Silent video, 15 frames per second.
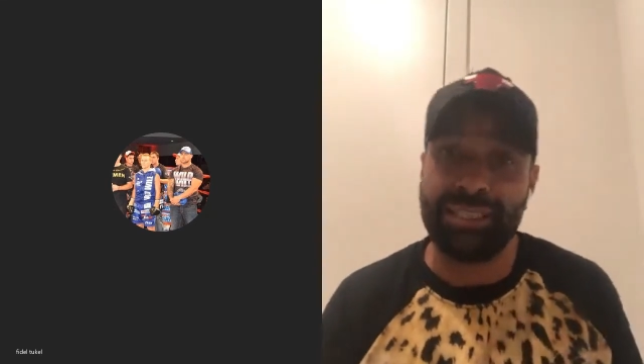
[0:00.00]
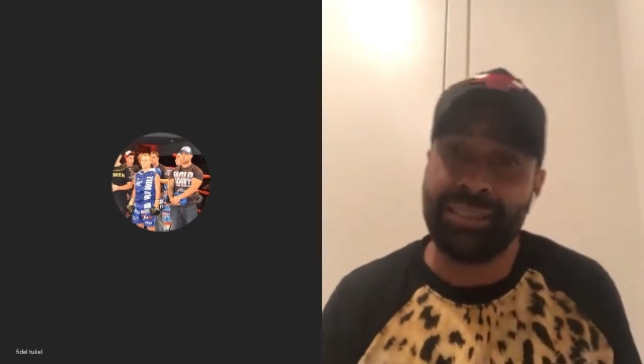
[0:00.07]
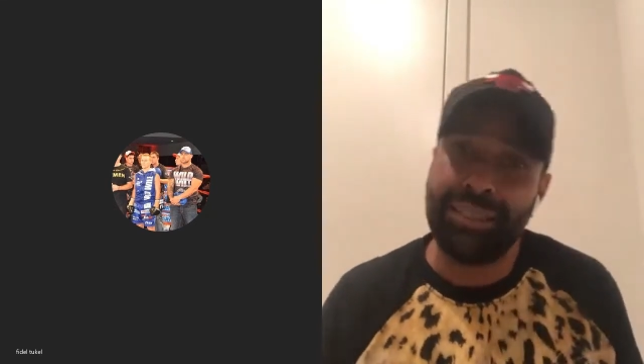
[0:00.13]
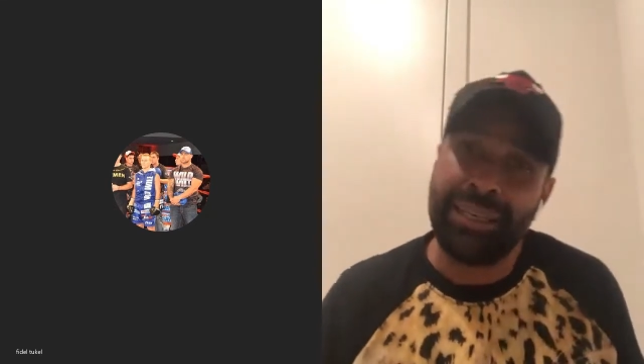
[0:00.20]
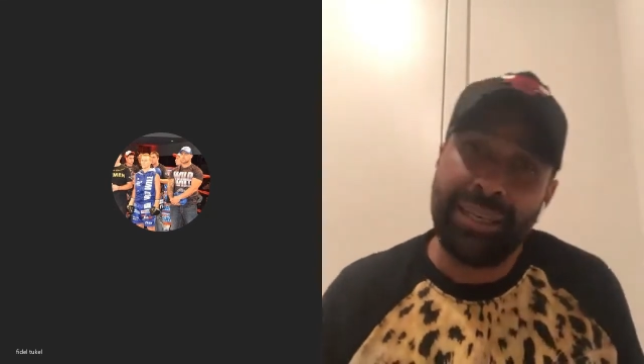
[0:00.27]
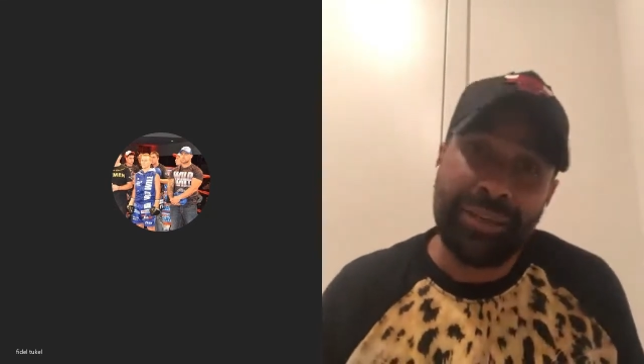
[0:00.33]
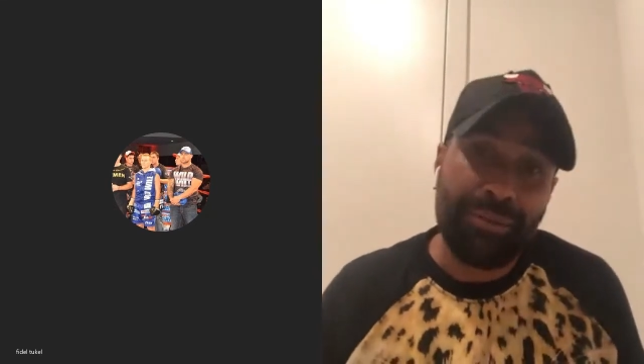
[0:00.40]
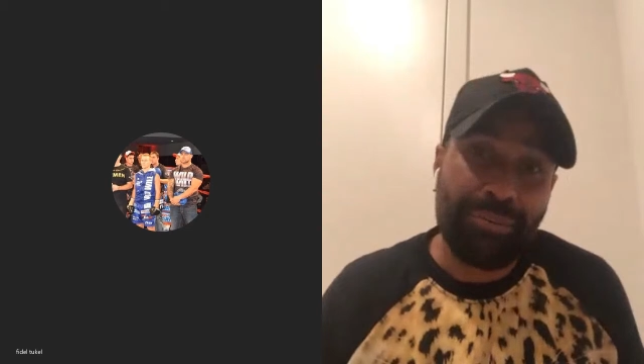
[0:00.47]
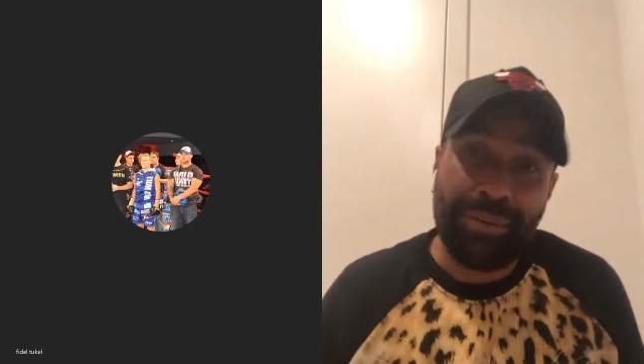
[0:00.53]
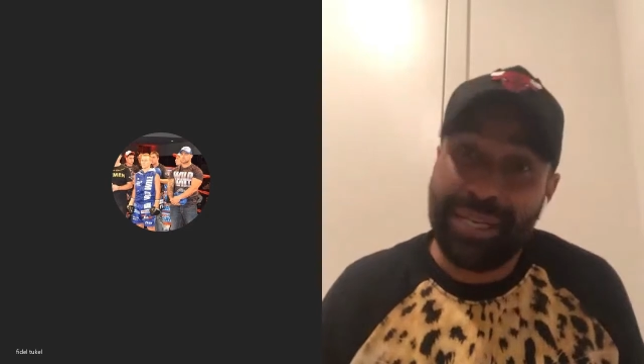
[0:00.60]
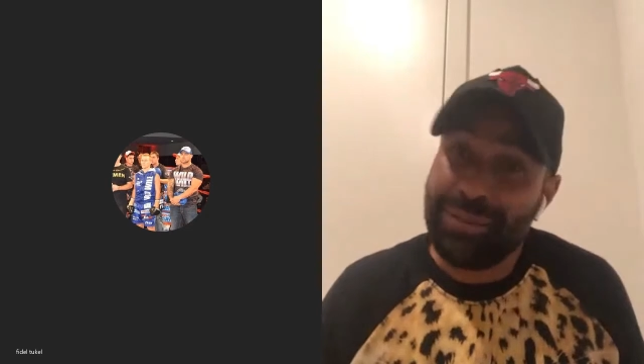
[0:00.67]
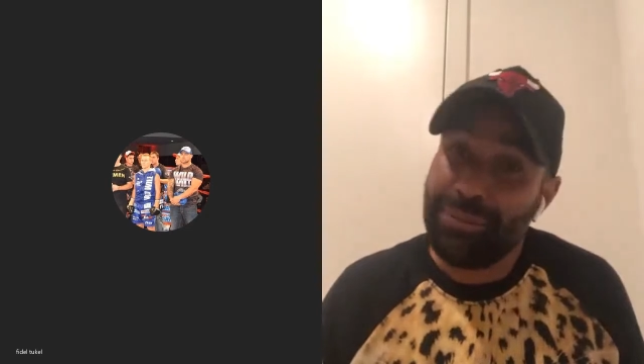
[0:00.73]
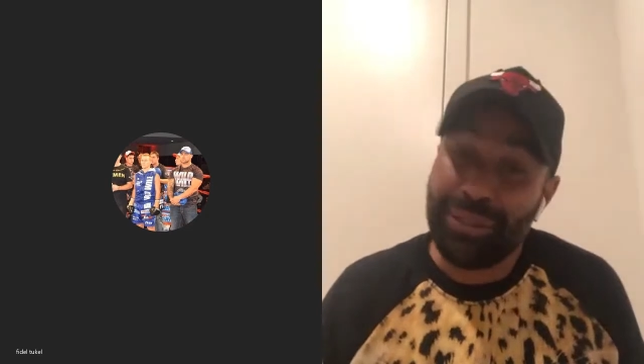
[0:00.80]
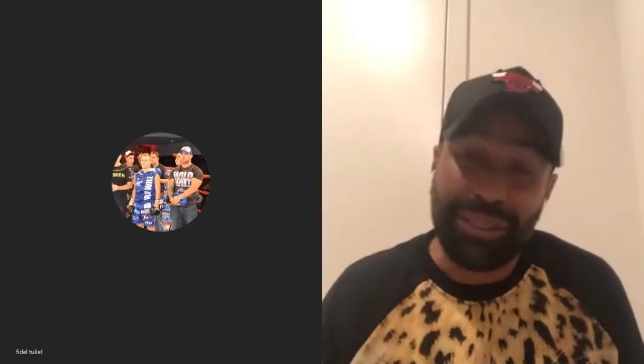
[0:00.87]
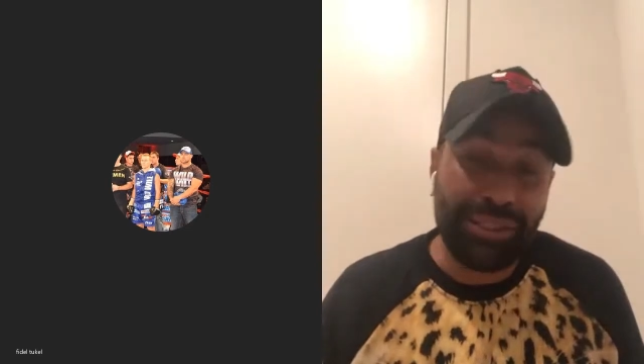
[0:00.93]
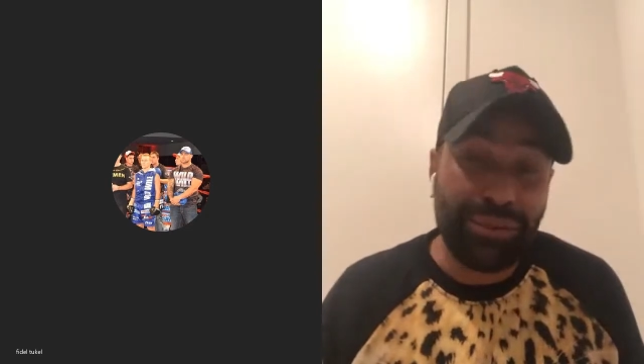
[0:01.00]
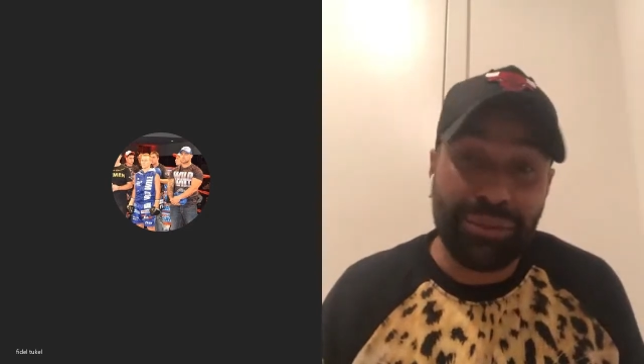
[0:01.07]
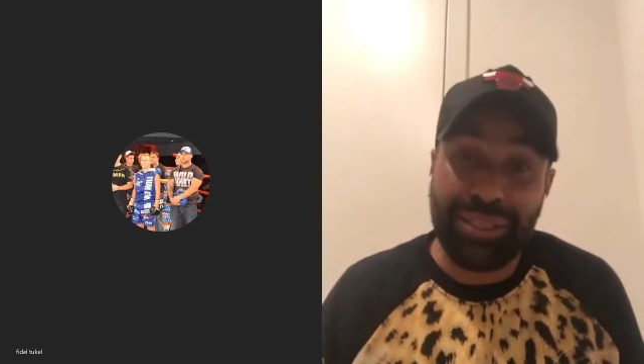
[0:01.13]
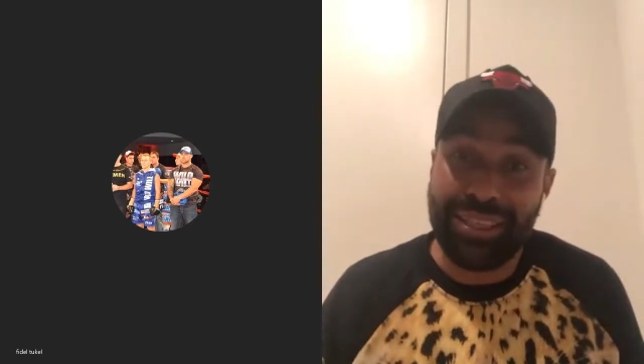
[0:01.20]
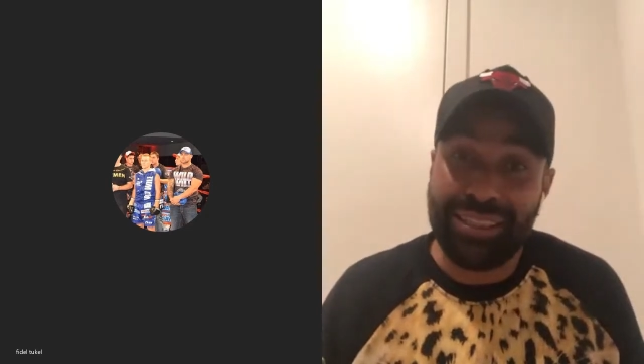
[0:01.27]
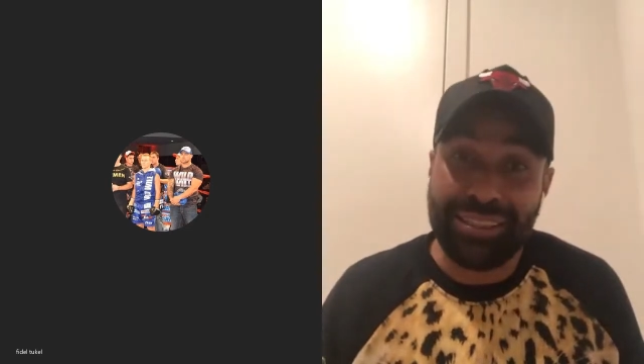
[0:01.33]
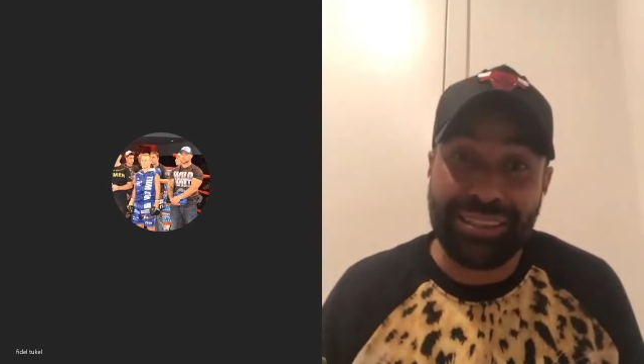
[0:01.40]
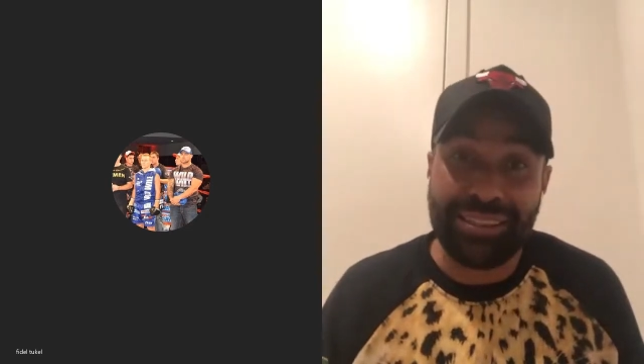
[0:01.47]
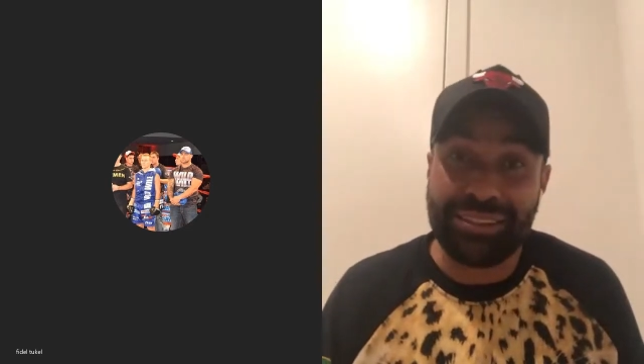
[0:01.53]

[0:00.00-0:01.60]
And man, when I look at it,